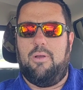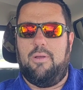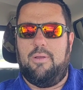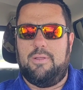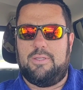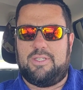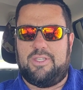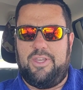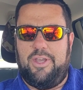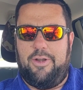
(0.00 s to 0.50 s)

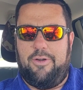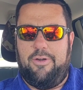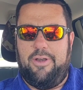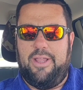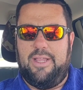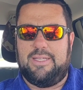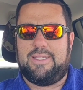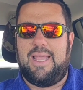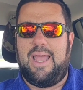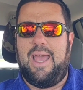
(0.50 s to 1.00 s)

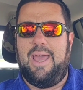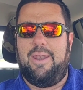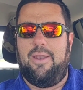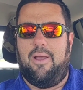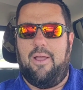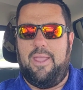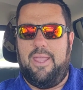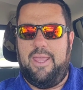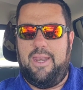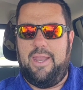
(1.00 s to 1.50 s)
series at
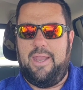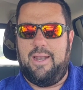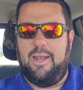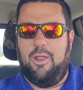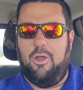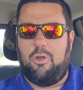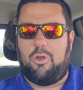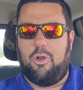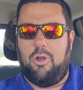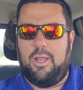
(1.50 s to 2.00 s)
any
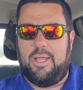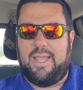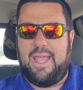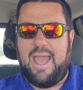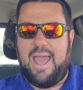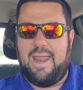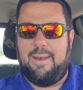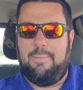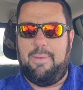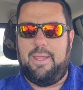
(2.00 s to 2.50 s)
local
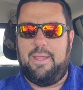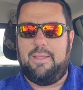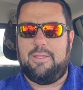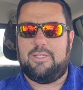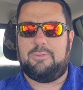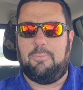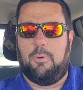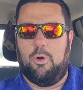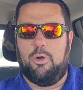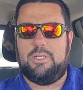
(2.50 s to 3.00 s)
Academy
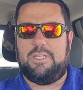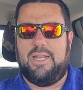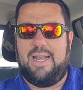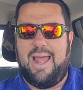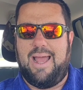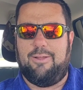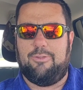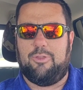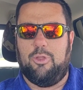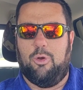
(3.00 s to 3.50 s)
Sports and
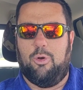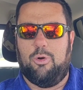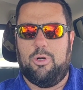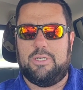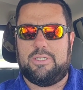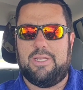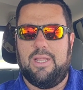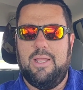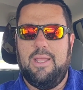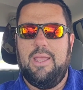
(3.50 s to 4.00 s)

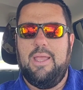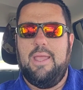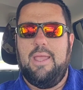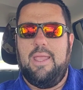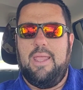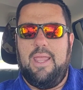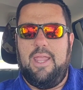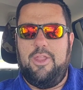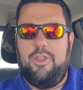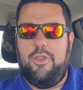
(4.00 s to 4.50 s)
Outdoors
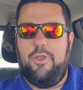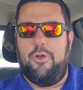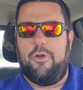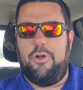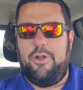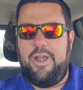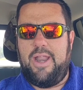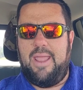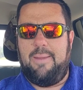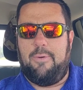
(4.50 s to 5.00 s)
in your
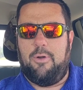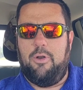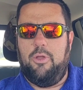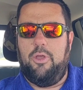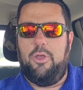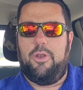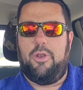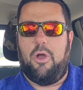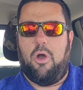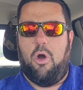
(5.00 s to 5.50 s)

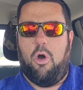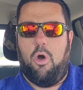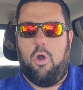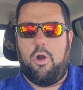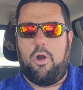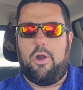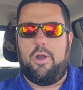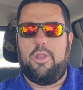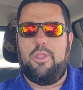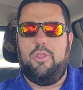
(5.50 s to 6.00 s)
neighborhood,
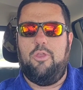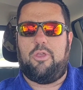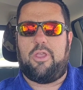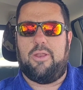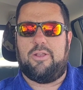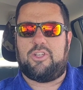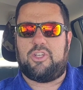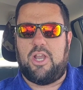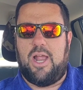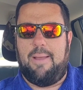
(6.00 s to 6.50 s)
or you
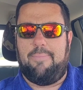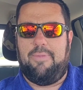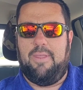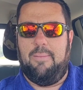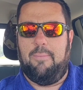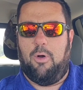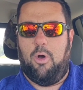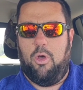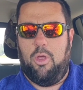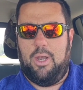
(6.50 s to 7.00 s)
can shop
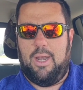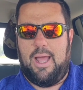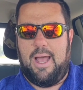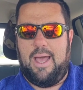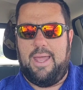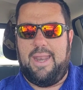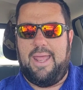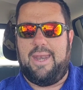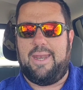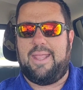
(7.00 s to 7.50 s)
them
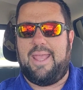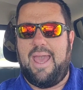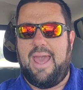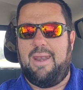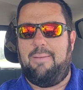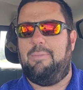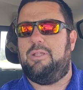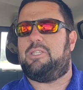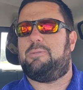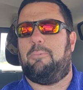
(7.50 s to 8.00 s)
online at
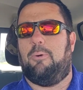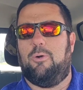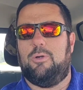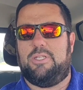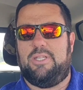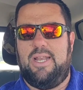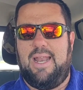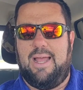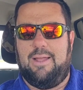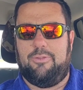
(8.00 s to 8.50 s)

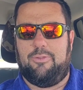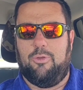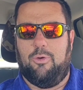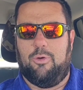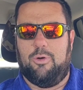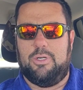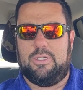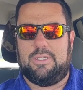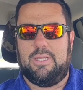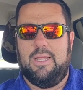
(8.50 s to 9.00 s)

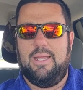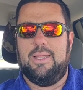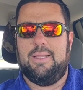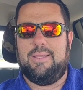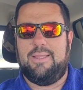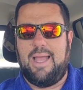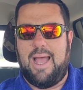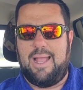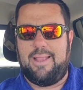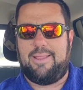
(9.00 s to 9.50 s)

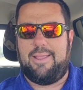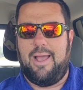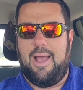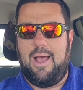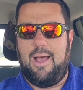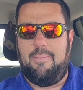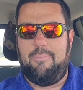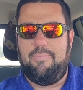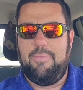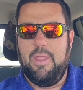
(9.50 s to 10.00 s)

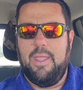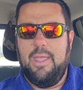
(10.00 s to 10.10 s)
academysportsandoutdoors.com.